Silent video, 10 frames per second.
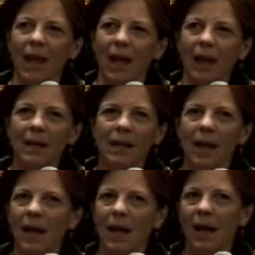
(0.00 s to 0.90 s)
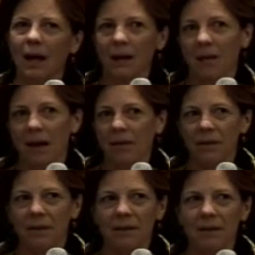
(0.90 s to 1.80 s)
and I
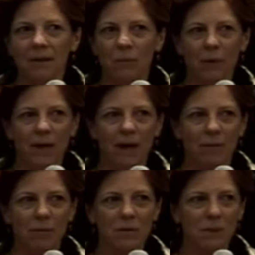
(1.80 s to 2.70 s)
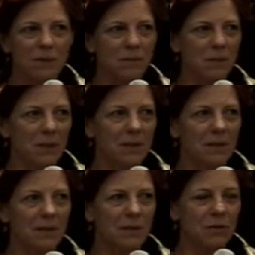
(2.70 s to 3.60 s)
think that, that we have a
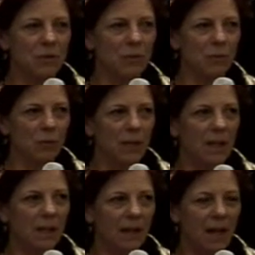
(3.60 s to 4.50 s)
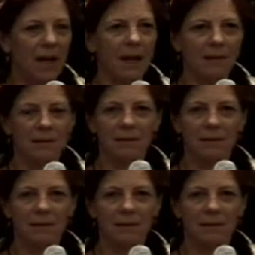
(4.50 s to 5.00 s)
responsibility to bring that